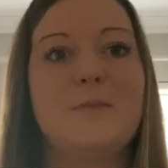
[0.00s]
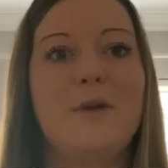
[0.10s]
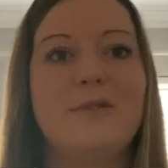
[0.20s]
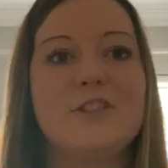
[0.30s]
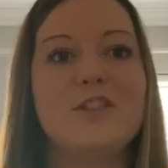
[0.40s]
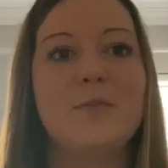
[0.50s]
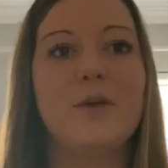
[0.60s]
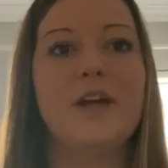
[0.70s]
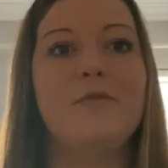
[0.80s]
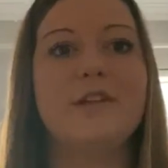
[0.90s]
by which the
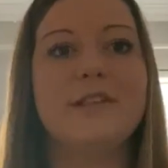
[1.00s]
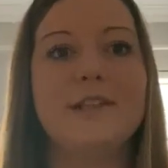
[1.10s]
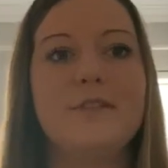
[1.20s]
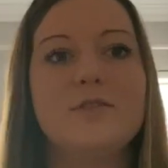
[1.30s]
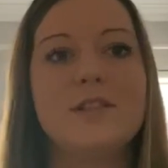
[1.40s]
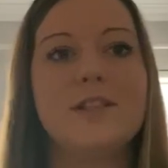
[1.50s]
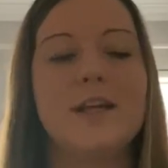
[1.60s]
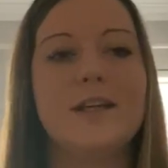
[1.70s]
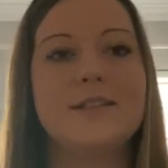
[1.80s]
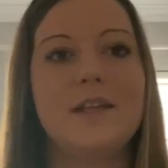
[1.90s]
brain receives,
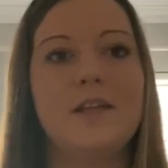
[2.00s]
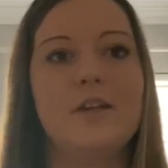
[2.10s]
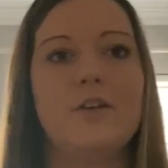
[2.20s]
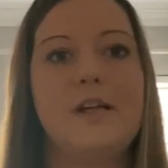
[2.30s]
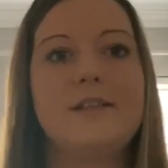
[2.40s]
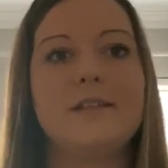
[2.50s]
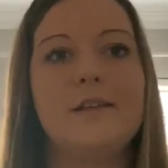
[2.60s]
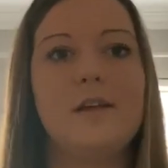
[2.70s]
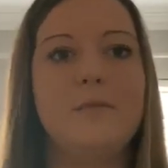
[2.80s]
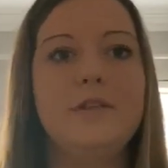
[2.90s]
detects, and integrates
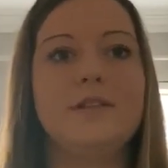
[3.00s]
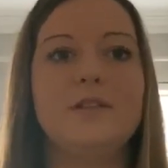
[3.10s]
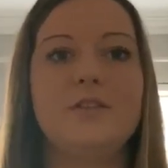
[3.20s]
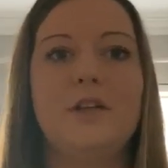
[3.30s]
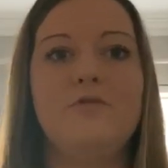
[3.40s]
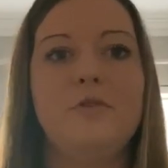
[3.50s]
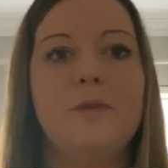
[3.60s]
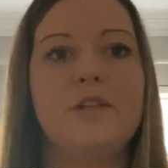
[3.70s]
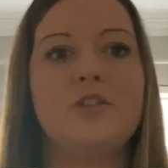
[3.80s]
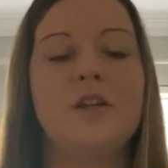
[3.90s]
incoming sensory
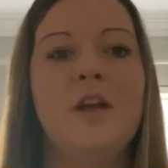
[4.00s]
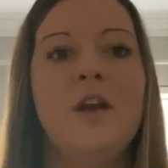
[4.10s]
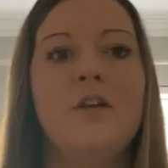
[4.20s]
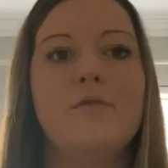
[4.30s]
information